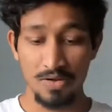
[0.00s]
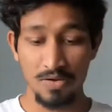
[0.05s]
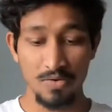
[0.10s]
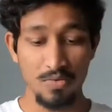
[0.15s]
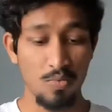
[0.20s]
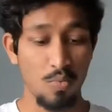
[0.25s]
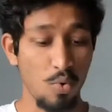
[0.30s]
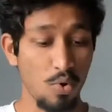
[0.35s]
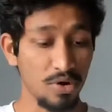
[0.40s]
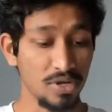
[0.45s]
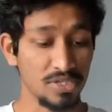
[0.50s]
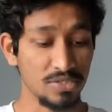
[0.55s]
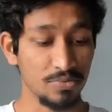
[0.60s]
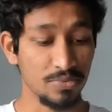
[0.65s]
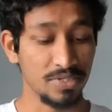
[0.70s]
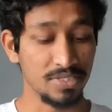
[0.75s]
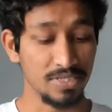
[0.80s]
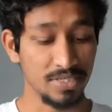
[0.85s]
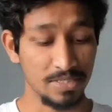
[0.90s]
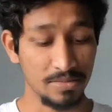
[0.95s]
voice
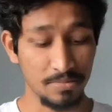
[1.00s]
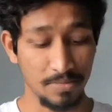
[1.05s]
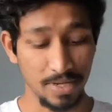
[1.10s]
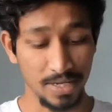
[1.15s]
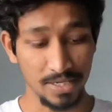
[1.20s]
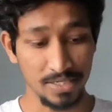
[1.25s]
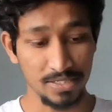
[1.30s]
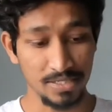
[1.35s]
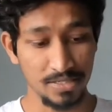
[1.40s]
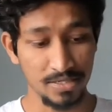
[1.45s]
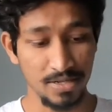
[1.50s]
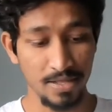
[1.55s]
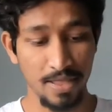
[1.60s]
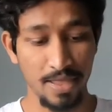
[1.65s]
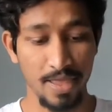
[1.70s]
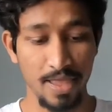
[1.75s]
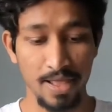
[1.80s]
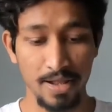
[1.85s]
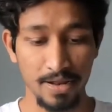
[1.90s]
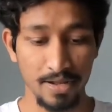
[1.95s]
which it makes,
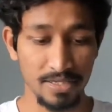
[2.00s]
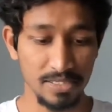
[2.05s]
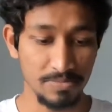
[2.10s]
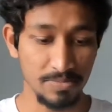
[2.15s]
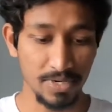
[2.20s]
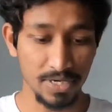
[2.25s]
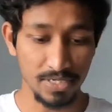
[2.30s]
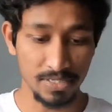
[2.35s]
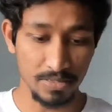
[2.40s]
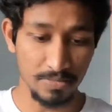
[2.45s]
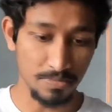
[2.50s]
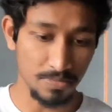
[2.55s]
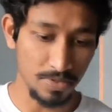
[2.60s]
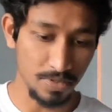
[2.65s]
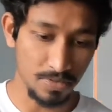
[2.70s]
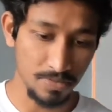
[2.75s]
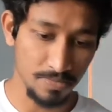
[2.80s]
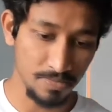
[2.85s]
and it's pretty simple.